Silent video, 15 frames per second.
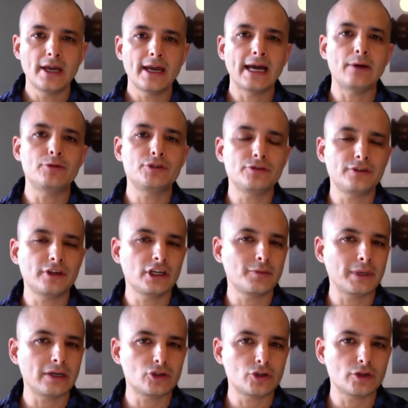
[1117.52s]
How would you think
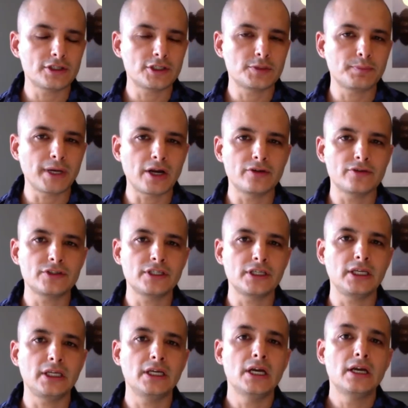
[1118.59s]
about
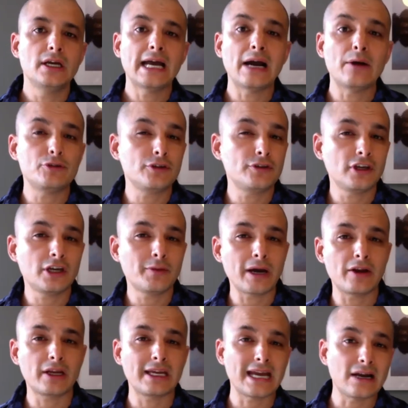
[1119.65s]
transparency? How would you think
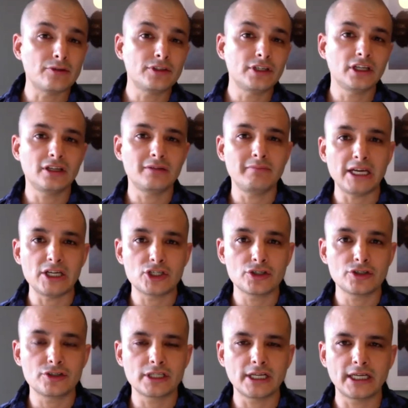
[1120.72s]
about accounting and
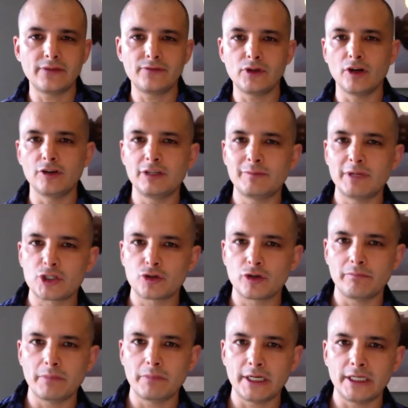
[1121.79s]
measures? Like if you're only
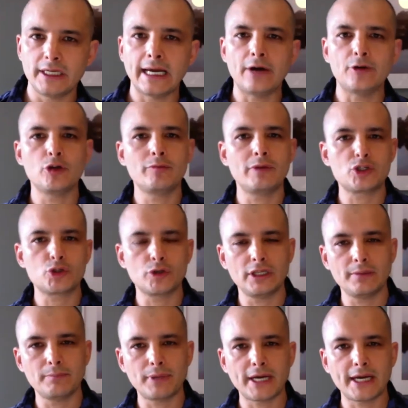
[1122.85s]
measuring money, how you're measuring the
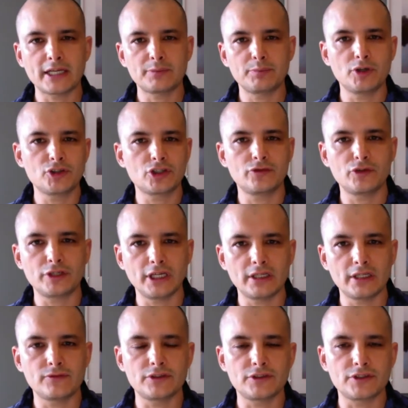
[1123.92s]
impact, positive or negative
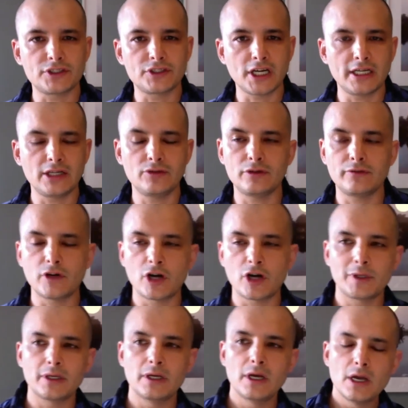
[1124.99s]
to society or the
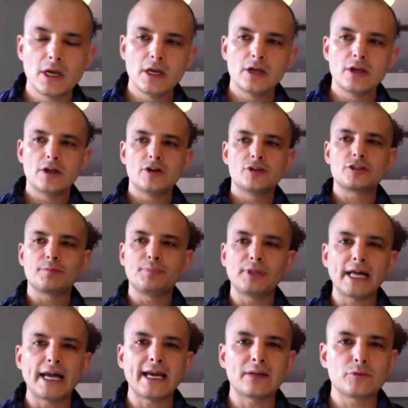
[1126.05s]
environment. So the
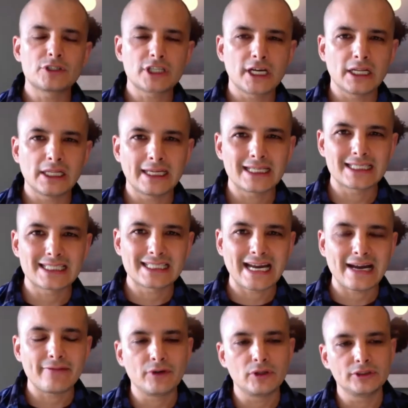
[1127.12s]
plan was kind of like a
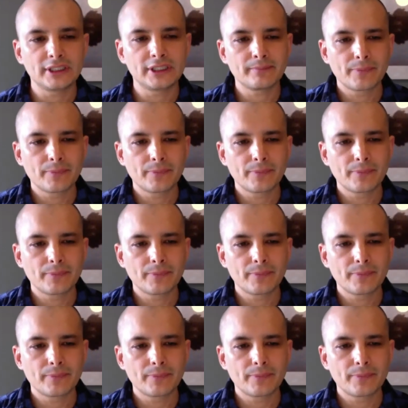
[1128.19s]
scaffolding.